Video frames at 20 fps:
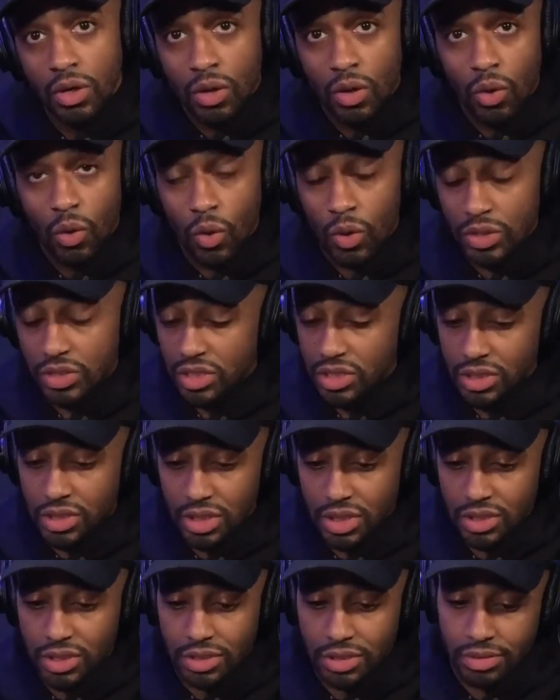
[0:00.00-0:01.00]
or to
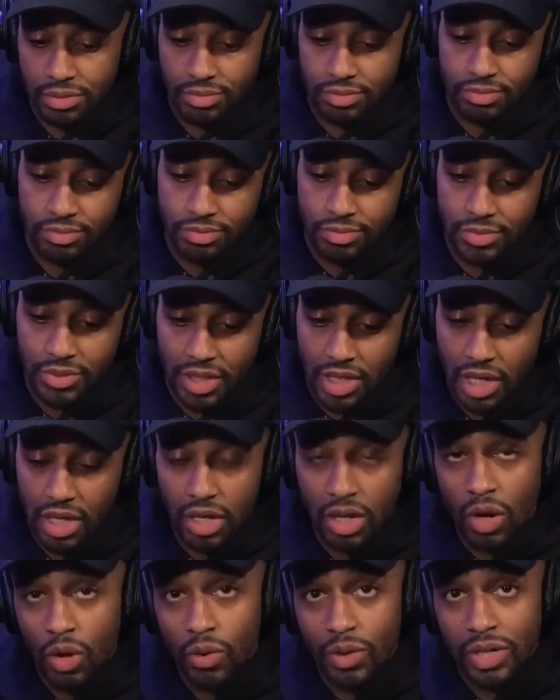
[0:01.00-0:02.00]
just
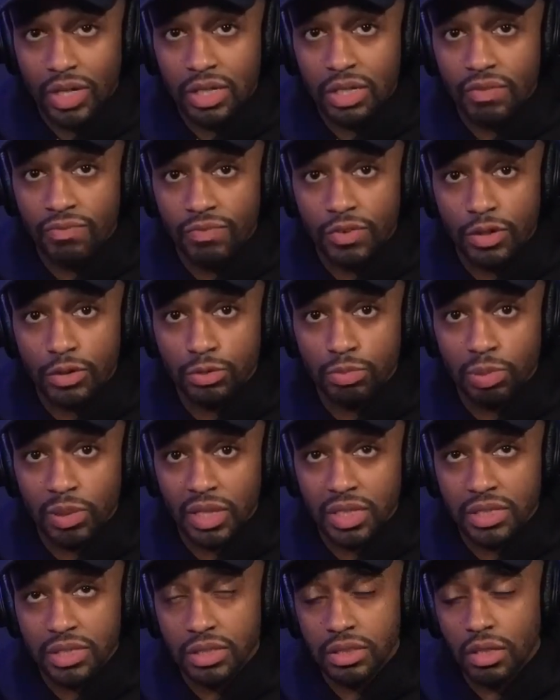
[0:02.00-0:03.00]
get going in the first
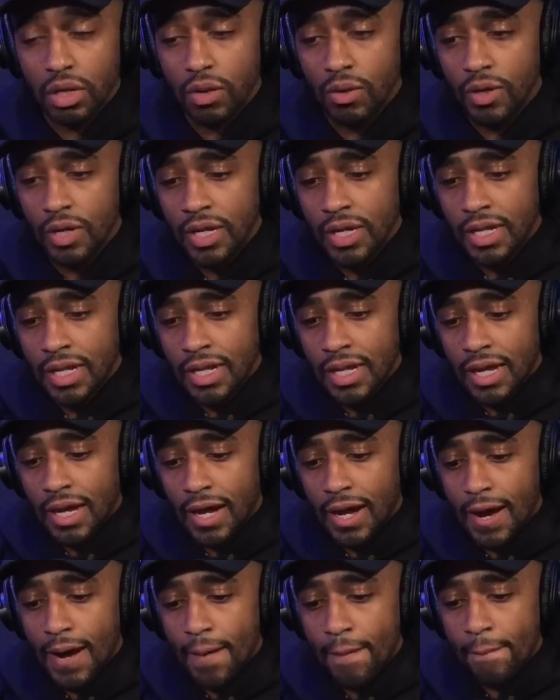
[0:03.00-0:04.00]
place. So,
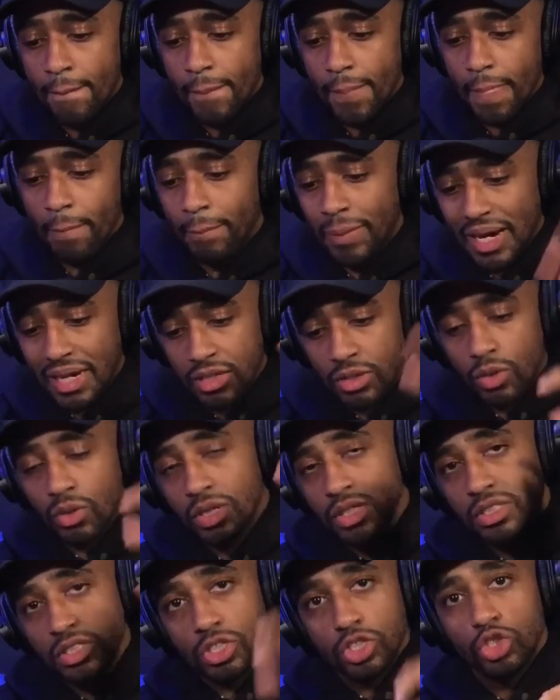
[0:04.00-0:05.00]
but in
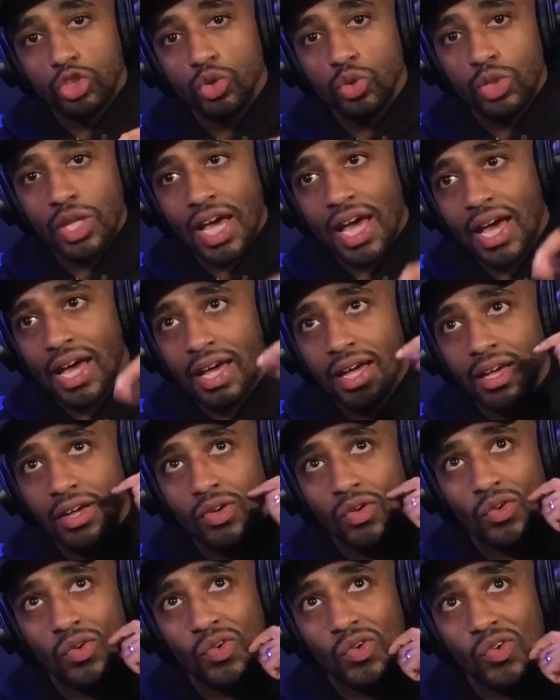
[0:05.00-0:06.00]
order to do that,
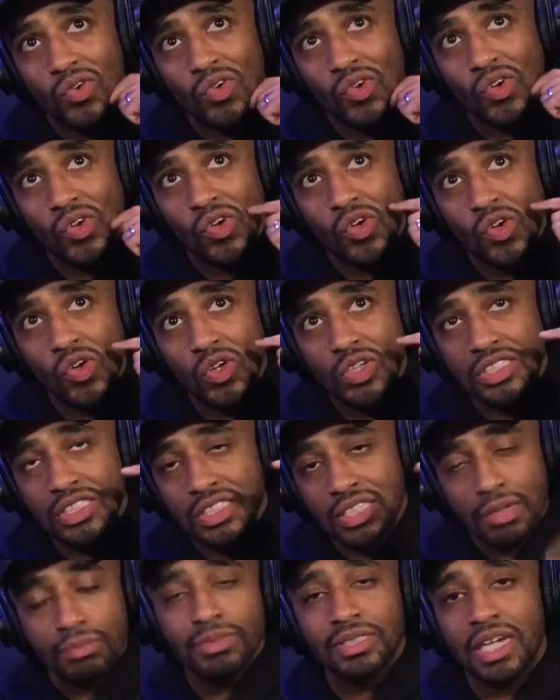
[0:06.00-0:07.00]

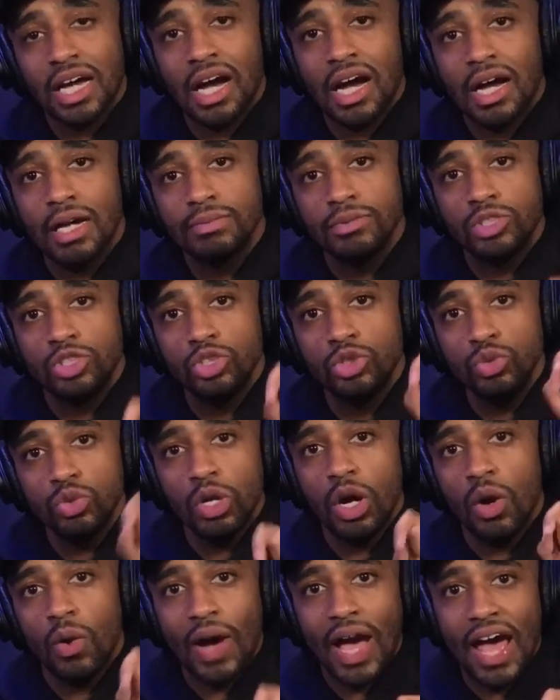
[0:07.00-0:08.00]
sometimes you
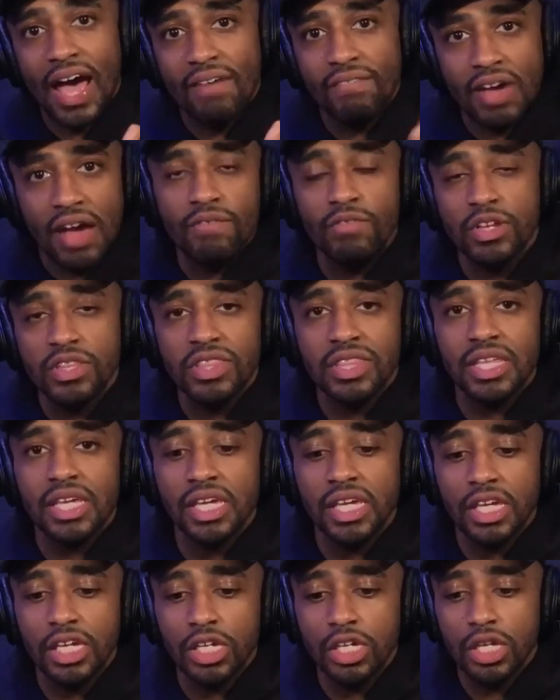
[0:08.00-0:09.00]
don't have
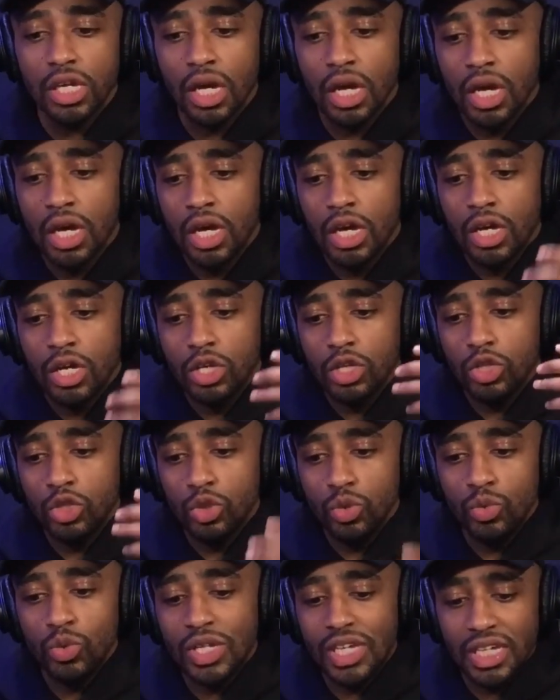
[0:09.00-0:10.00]
everything
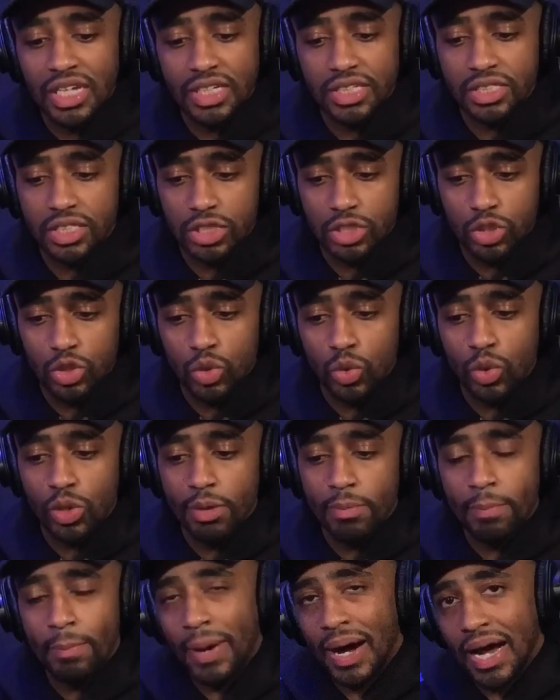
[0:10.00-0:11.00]
you need to do
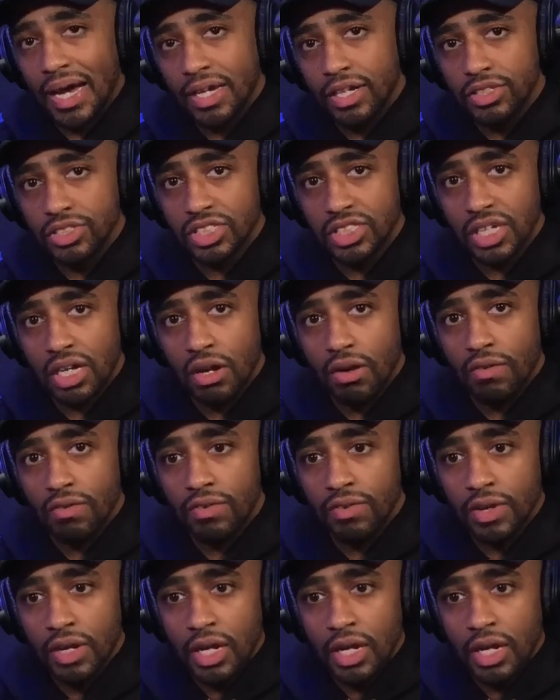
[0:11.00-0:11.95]
it by yourself.